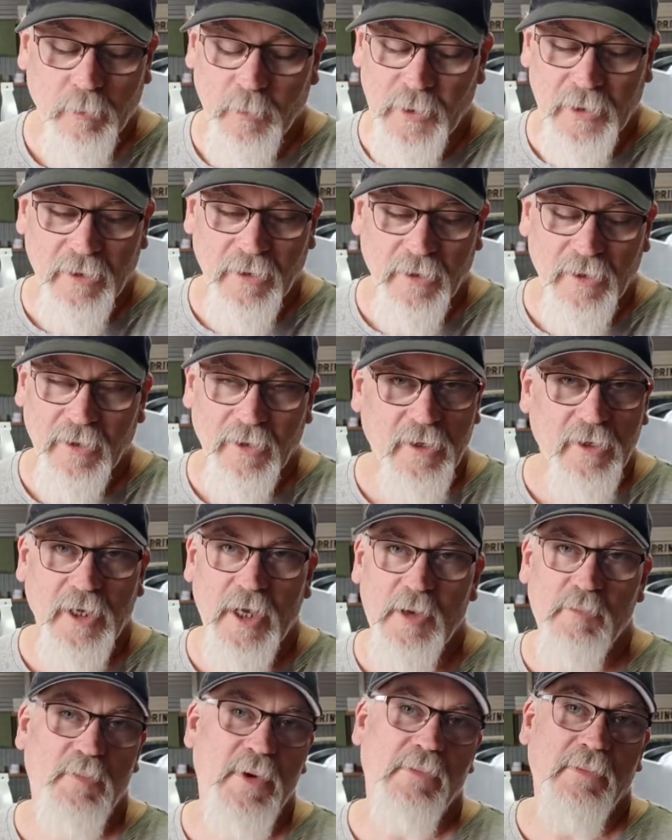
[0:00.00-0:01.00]
But
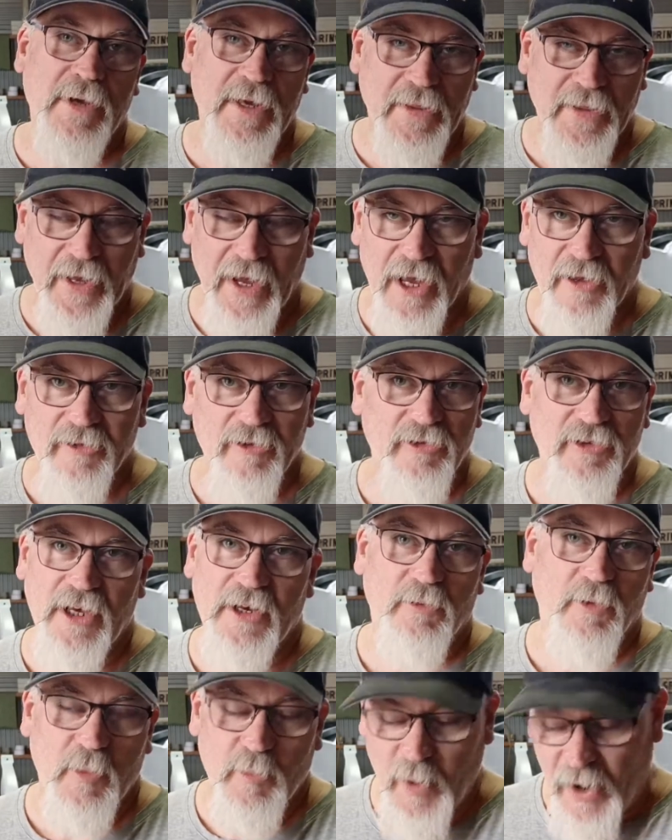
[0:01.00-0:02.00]
it bit me in the ass because I had
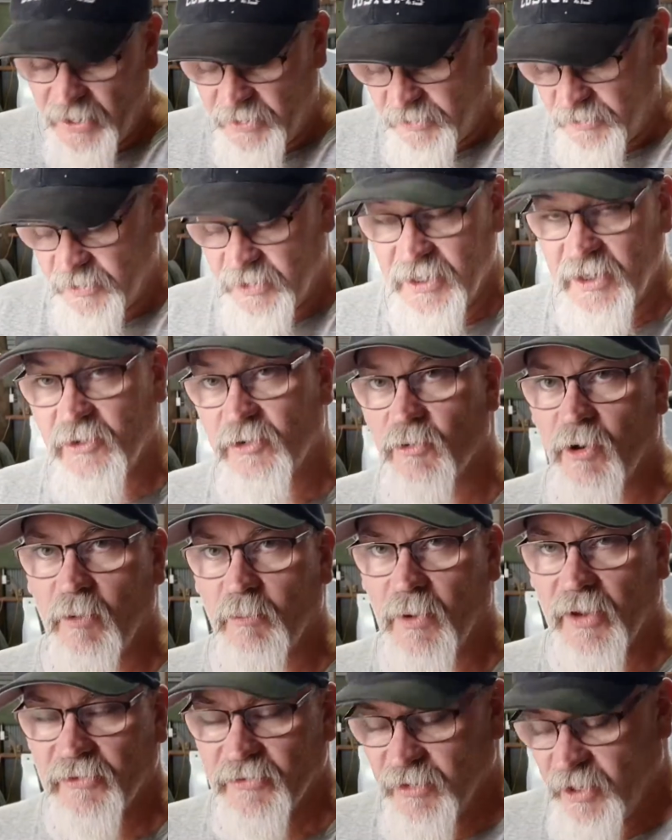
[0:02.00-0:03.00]
to repaint it again 12
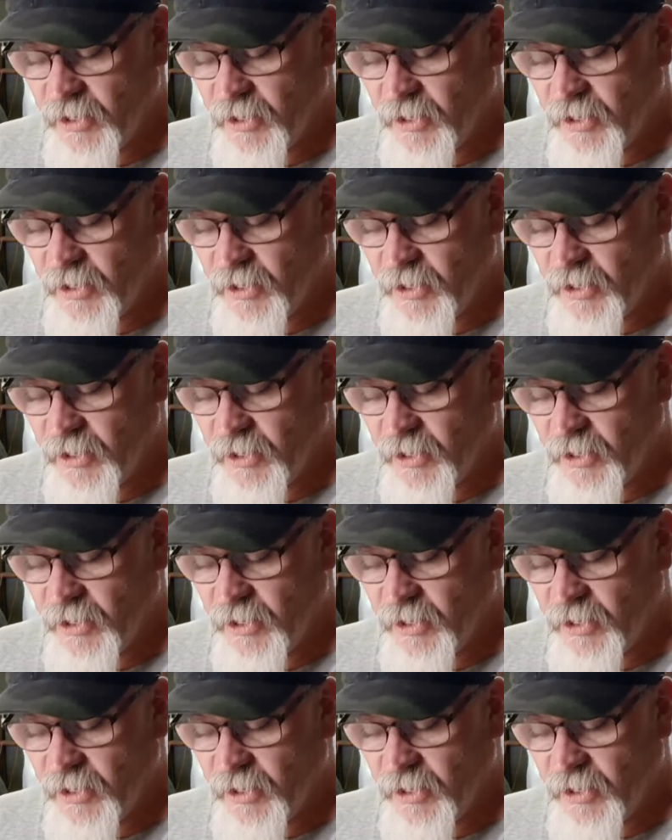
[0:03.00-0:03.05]
months